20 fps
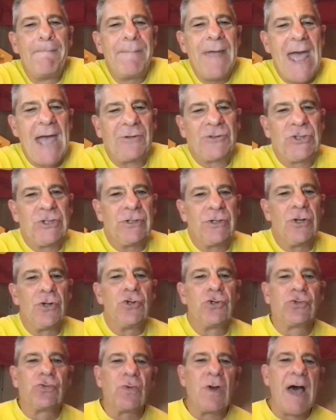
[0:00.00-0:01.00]
Passion,
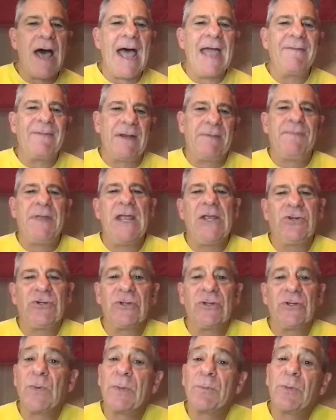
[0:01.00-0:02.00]
drive, and patience.